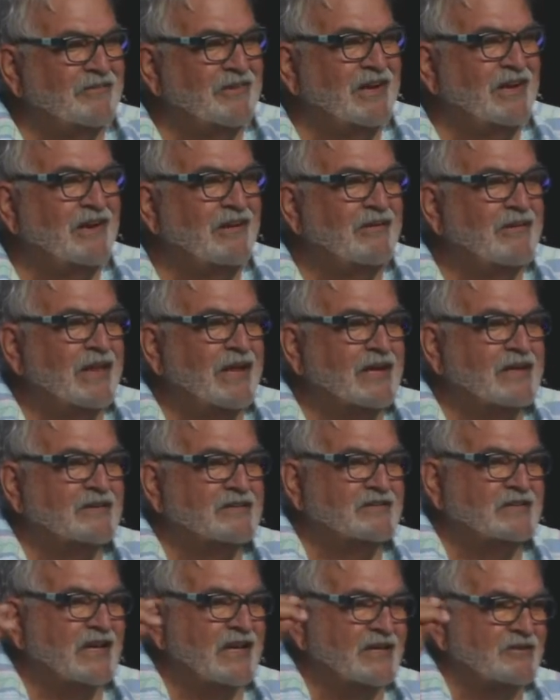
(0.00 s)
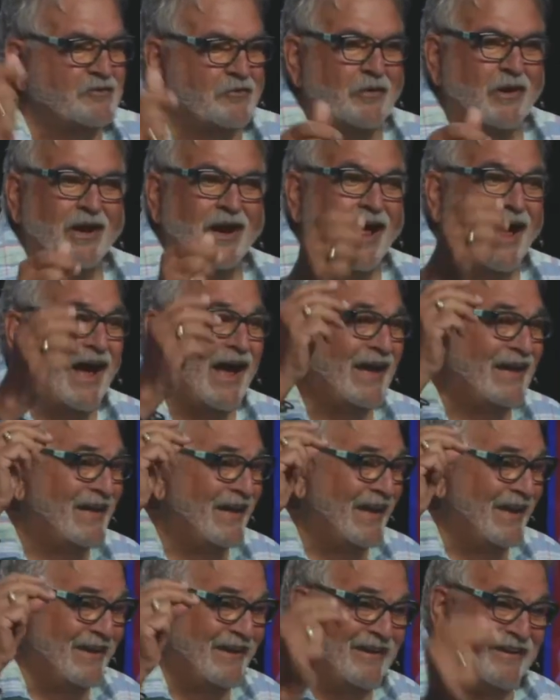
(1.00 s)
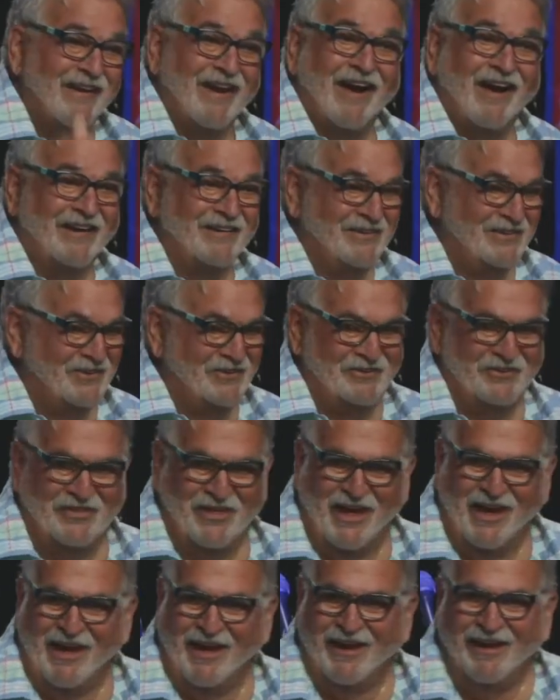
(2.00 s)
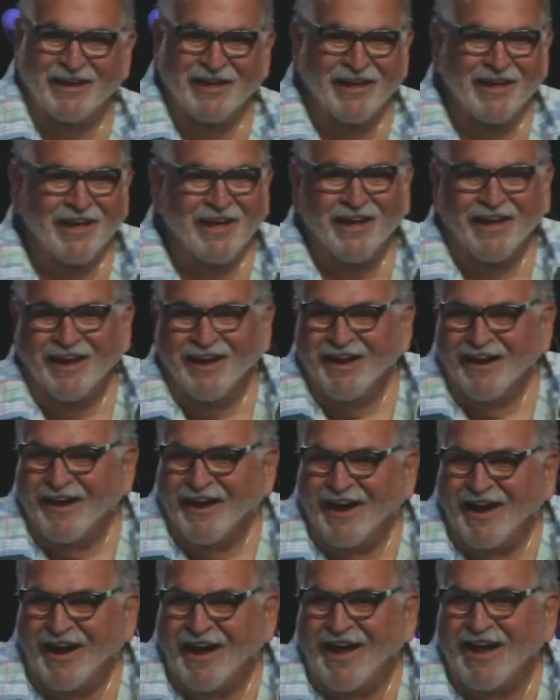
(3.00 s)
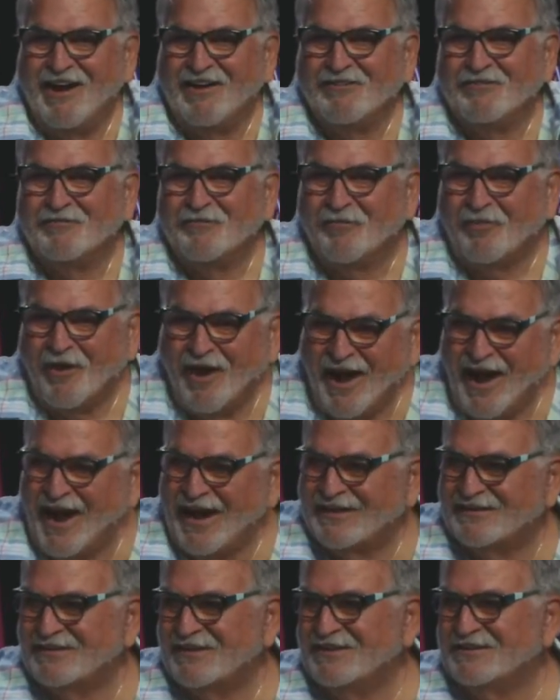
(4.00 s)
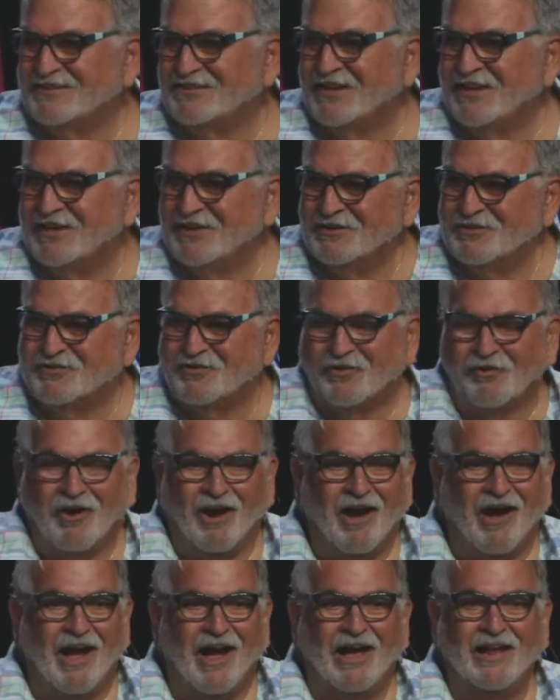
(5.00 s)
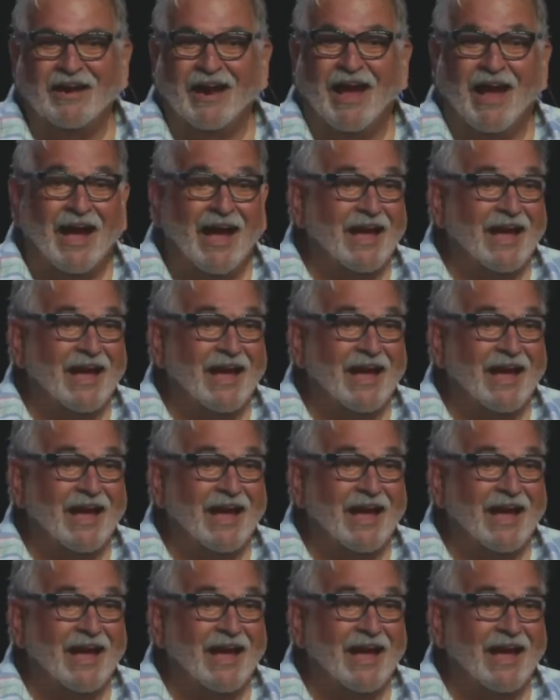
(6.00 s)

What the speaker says: love to hear that, because guess what? I cannot do that. I have practiced and tried.